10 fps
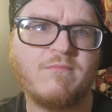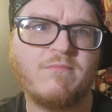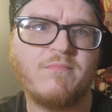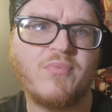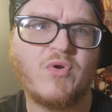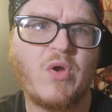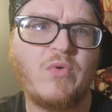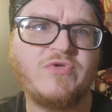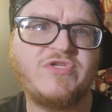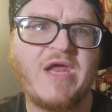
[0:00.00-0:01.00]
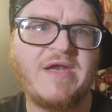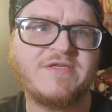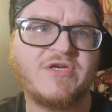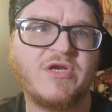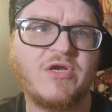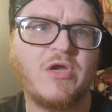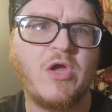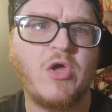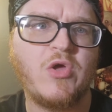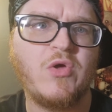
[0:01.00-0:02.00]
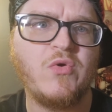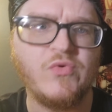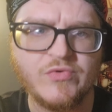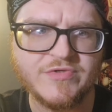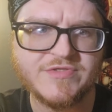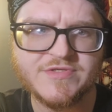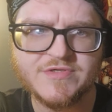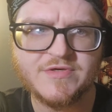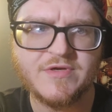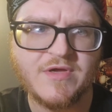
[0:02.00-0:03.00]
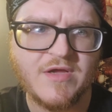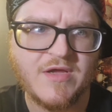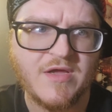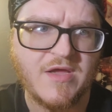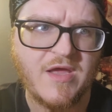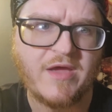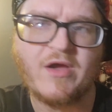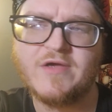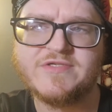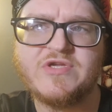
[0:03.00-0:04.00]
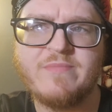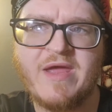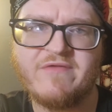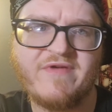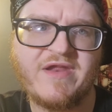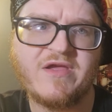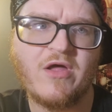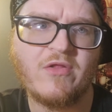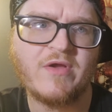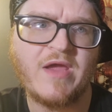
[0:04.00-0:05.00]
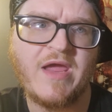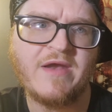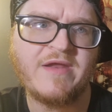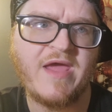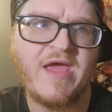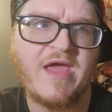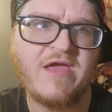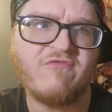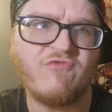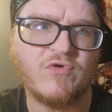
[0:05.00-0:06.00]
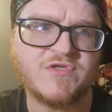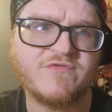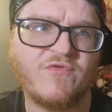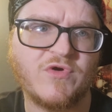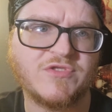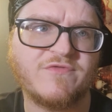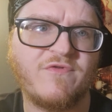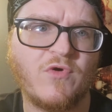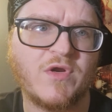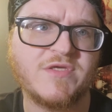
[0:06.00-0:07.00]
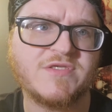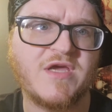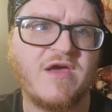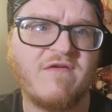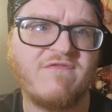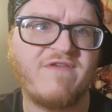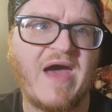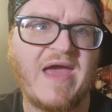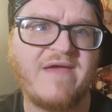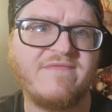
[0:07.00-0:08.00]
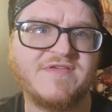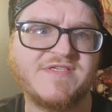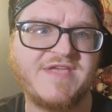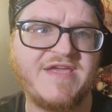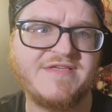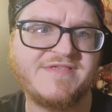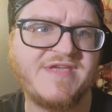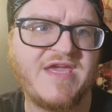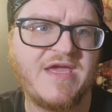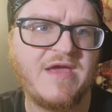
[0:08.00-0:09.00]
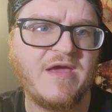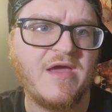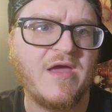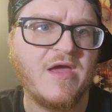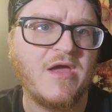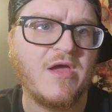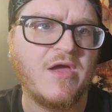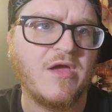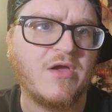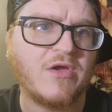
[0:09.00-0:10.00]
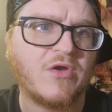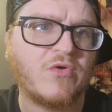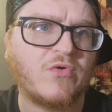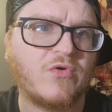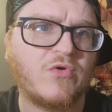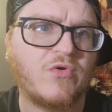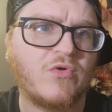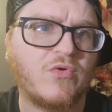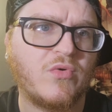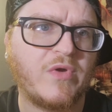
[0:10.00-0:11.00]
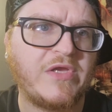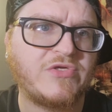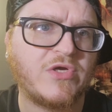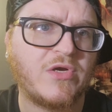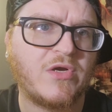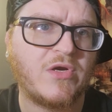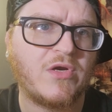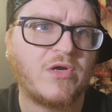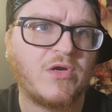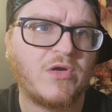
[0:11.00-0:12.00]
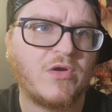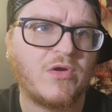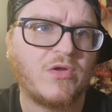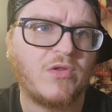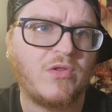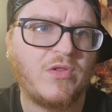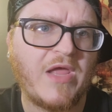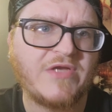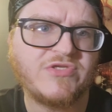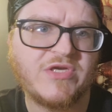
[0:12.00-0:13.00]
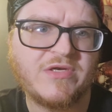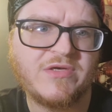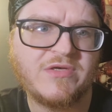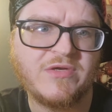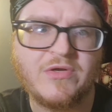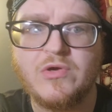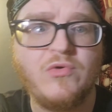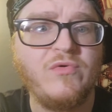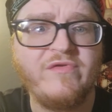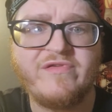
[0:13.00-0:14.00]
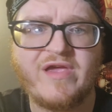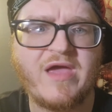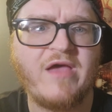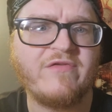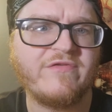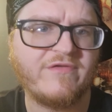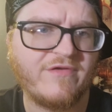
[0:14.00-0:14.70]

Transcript: Progenitor Ooze. It costs 2 mana of any color and a forest, 5/CC. Creature legend Ooze, I guess.